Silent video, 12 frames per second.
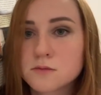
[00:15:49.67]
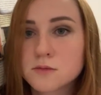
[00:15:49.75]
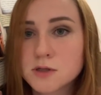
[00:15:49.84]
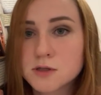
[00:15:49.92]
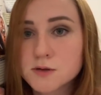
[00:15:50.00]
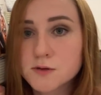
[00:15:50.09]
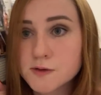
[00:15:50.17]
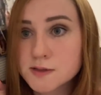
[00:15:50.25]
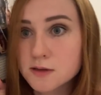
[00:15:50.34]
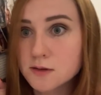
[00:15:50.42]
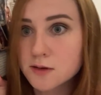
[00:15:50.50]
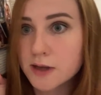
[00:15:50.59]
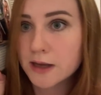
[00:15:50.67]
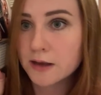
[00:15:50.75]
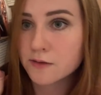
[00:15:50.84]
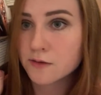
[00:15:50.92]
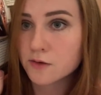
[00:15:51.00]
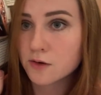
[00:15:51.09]
until this
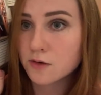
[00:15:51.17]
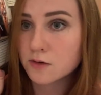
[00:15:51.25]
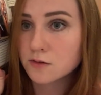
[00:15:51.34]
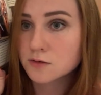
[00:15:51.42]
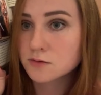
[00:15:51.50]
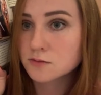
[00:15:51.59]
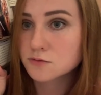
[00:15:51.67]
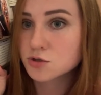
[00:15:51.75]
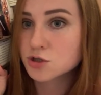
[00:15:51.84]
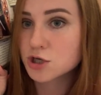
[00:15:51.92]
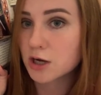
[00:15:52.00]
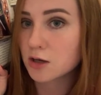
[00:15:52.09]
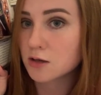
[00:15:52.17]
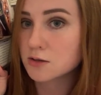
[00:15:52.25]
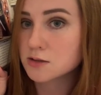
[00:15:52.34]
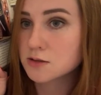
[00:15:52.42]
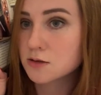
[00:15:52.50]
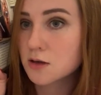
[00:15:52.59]
leather jacket.